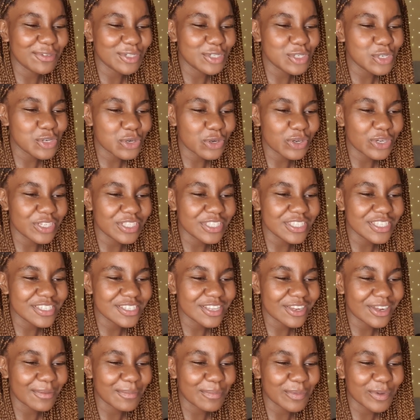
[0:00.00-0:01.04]
insurance
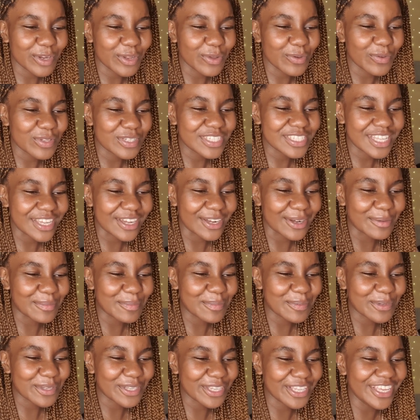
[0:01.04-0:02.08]
company would set
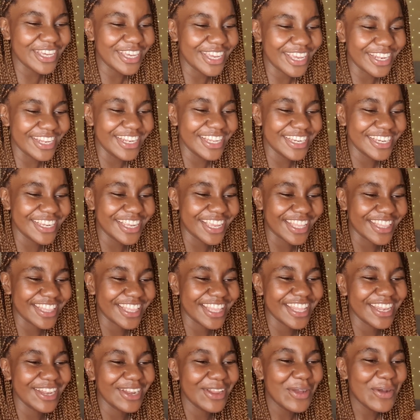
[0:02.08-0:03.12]
up. and
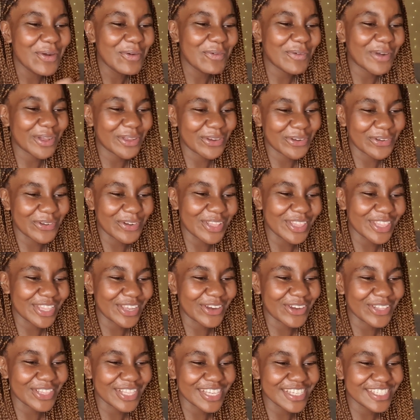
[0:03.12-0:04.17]
then while you're in
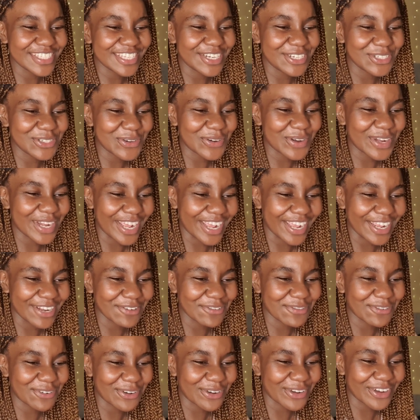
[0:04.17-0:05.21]
there, they send yeah. you an ad
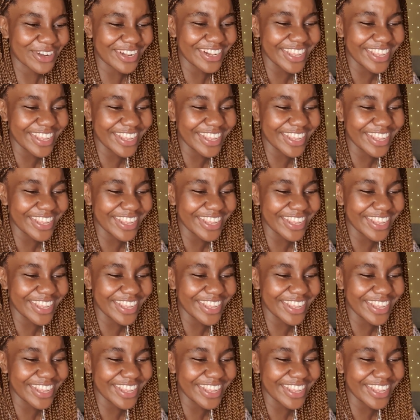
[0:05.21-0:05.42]
for.